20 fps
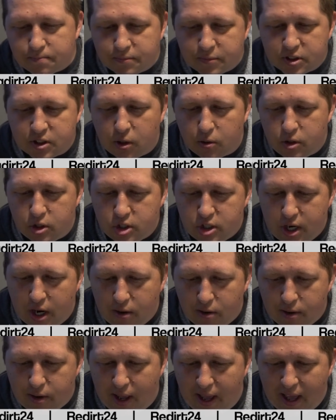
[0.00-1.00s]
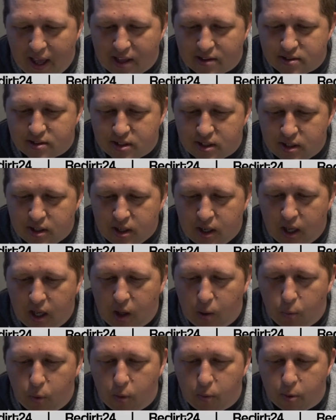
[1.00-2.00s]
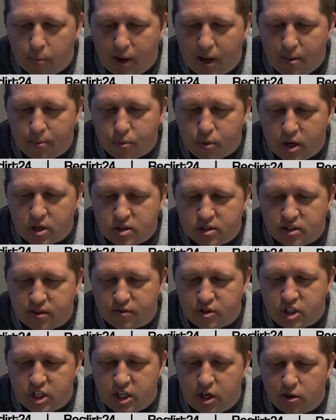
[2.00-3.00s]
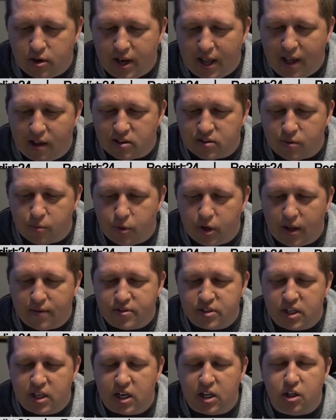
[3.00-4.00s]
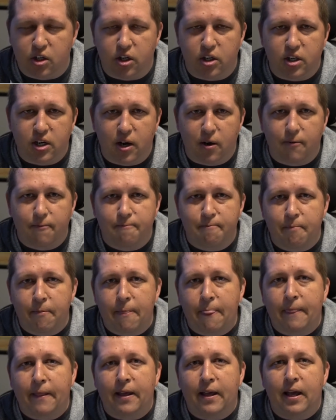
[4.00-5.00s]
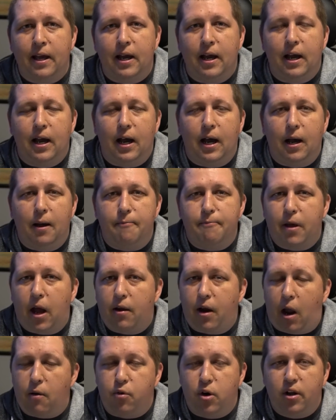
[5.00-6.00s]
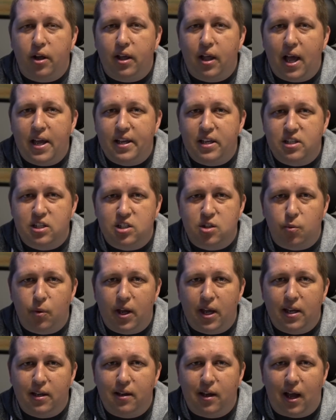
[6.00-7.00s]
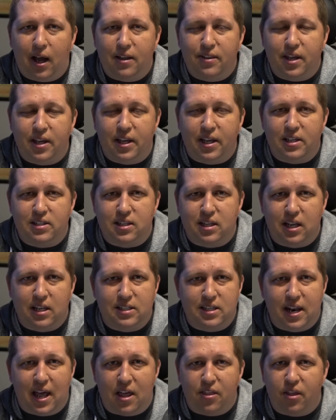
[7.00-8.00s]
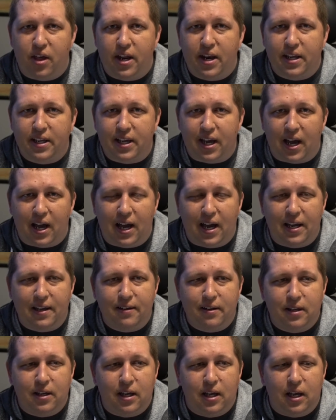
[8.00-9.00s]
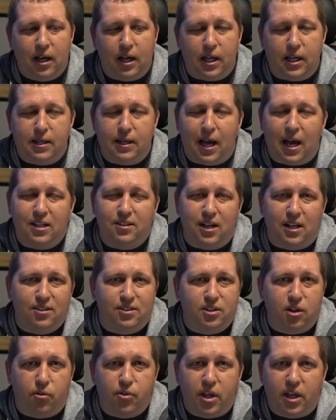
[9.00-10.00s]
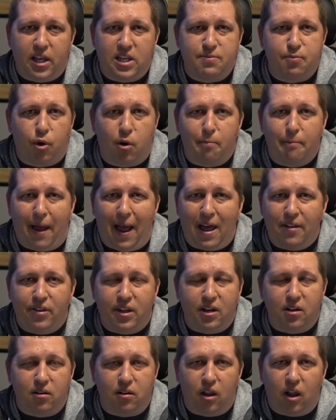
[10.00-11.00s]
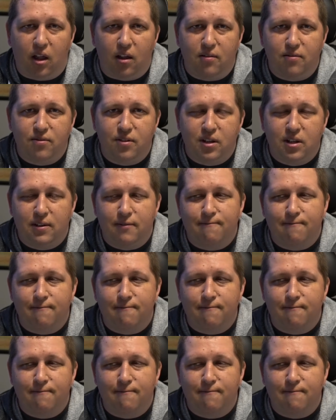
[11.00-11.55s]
So Jared asked, what were my impressions of Jeter Downs from what I've seen in Goodyear? I really like his swing. I think he's an athletic guy. I still think he's more bat than glove.